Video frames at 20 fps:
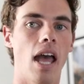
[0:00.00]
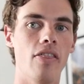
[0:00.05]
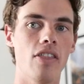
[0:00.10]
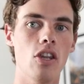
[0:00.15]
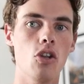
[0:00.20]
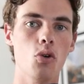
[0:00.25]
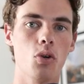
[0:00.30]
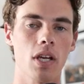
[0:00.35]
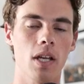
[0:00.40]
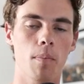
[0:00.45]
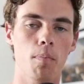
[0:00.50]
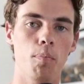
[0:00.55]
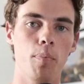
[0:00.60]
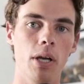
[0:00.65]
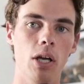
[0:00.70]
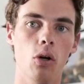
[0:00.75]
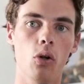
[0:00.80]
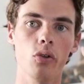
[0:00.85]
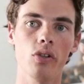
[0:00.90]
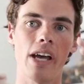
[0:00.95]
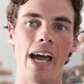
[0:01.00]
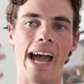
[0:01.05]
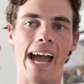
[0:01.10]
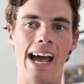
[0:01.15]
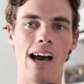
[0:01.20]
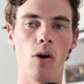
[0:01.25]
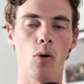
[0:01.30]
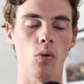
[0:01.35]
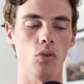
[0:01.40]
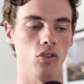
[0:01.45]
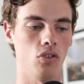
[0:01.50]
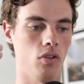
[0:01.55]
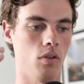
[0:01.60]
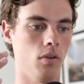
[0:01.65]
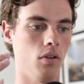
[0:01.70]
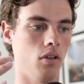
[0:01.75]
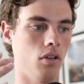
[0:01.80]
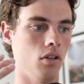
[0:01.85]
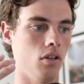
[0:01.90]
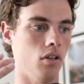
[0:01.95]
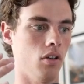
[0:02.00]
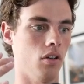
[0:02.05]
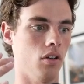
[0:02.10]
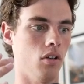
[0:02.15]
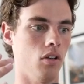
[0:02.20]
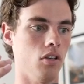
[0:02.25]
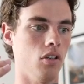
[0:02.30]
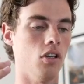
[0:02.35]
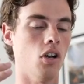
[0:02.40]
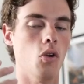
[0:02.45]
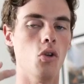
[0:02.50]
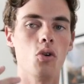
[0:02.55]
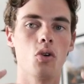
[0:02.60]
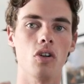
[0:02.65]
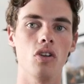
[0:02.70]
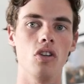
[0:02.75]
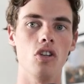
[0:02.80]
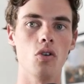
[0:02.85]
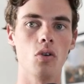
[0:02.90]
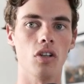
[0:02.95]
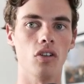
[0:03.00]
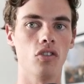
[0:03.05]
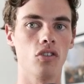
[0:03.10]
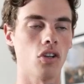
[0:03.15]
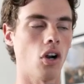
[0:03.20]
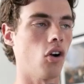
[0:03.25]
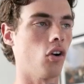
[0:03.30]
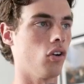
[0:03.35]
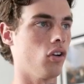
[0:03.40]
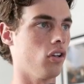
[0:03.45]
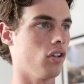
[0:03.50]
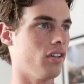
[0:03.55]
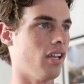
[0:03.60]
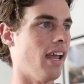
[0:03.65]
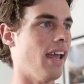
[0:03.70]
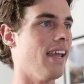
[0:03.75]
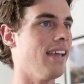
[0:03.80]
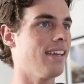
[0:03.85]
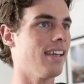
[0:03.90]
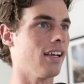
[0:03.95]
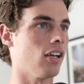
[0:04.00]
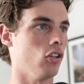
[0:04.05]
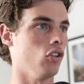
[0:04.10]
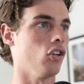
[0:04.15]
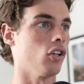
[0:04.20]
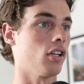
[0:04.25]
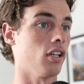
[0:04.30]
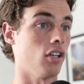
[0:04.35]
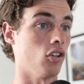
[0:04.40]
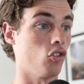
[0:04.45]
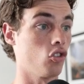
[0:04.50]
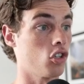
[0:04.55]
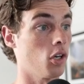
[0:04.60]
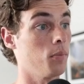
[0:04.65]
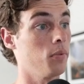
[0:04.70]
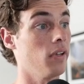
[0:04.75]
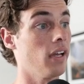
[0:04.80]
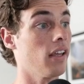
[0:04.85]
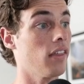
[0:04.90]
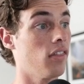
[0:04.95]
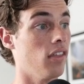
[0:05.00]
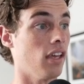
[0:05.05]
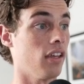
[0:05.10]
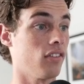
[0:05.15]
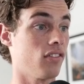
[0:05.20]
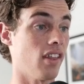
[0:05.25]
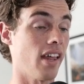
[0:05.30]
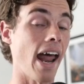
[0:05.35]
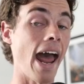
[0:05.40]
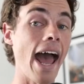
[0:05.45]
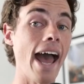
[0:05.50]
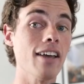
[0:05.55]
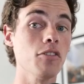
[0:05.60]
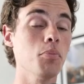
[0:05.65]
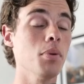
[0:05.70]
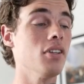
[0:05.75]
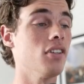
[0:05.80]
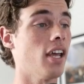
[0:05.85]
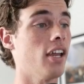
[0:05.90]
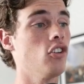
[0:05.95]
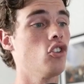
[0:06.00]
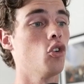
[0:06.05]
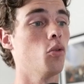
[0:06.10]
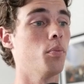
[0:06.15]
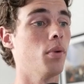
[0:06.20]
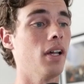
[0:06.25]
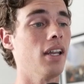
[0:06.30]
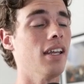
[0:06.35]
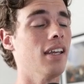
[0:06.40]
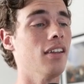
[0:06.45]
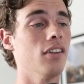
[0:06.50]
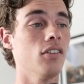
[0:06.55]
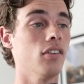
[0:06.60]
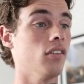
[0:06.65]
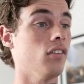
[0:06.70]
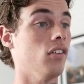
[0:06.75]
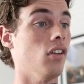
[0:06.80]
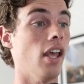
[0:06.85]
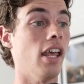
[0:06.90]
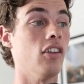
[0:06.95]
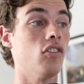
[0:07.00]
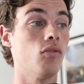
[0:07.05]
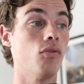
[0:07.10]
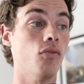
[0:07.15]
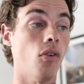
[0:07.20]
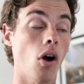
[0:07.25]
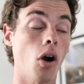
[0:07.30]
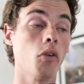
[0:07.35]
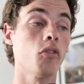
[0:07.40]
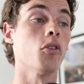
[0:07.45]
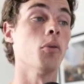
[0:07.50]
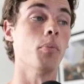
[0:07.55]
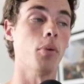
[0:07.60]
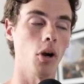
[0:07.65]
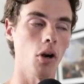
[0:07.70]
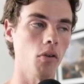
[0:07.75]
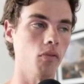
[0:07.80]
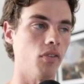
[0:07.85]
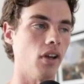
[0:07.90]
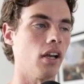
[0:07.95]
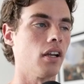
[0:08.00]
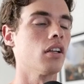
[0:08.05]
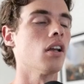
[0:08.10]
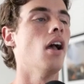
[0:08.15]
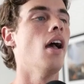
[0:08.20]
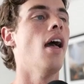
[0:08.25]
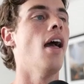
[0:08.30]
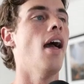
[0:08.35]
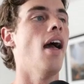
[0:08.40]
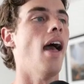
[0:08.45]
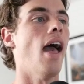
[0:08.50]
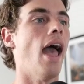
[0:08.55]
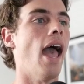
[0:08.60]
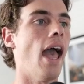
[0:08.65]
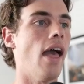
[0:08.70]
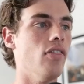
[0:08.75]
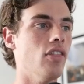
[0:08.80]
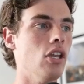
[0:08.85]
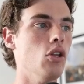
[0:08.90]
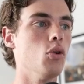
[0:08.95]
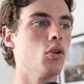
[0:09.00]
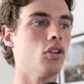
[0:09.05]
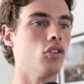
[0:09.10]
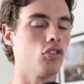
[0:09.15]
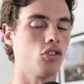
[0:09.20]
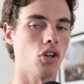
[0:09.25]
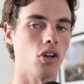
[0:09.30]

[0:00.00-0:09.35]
then you can build out. You know, you can start taking a look at a script like this that has potential but is far from perfect. And then you can start